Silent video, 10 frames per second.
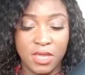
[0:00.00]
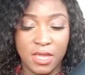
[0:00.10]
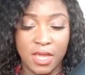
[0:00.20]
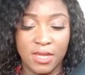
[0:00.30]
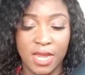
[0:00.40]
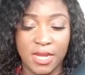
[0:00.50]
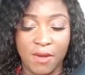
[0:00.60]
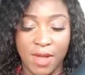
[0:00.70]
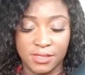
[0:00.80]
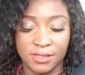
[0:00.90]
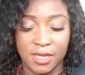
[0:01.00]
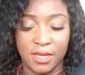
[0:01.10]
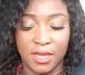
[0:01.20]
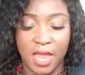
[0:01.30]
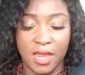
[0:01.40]
Yeah, that was say
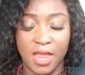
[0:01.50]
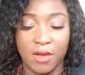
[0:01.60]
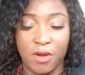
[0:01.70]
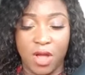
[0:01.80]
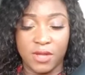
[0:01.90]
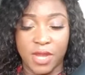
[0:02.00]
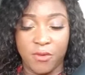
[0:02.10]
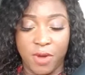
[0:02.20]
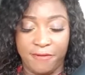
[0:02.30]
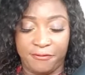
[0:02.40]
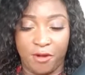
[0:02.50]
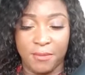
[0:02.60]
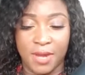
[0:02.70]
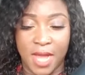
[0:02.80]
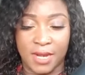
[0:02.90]
all the way
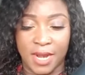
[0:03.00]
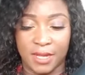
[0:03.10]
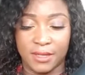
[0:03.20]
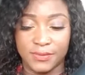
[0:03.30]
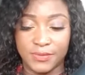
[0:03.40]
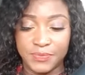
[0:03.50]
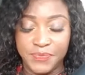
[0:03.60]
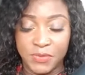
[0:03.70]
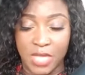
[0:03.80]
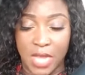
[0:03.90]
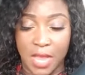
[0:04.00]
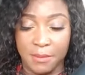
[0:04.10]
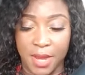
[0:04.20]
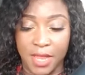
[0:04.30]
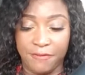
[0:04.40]
from Ghana.
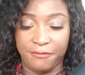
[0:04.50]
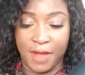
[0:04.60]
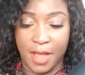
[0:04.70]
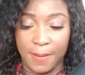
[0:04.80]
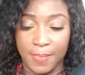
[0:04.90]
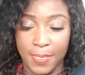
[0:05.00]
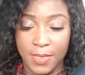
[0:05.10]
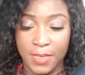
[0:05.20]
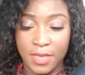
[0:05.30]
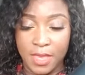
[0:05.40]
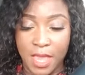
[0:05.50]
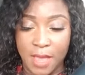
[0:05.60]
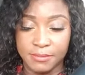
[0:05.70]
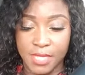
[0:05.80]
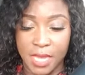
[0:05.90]
My emfa
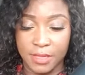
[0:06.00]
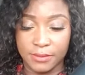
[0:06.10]
MZ.